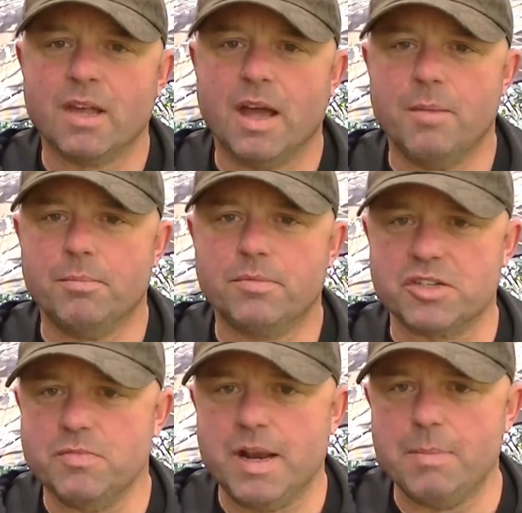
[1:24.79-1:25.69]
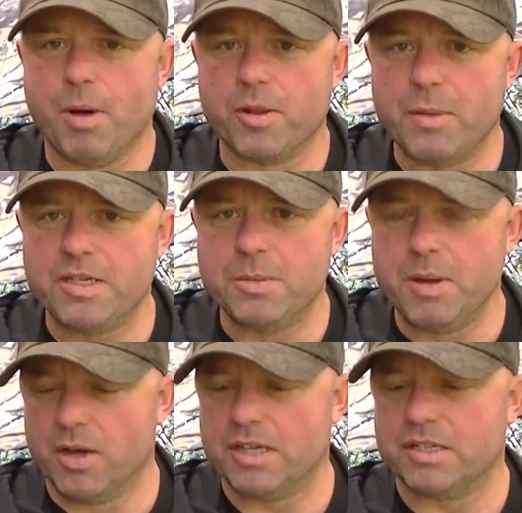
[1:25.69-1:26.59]
Um, doesn't really bother me to
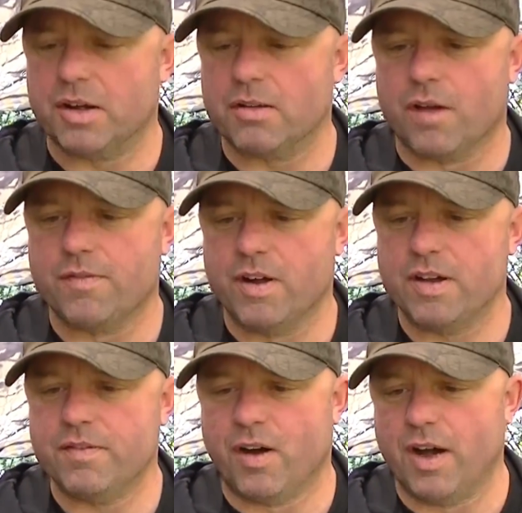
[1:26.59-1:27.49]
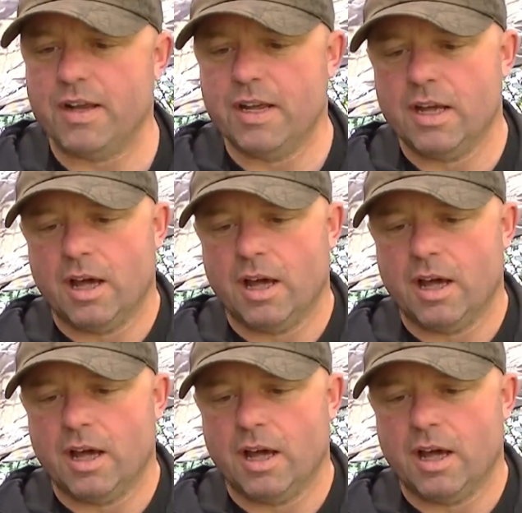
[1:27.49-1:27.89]
be honest, I, I, find it fine.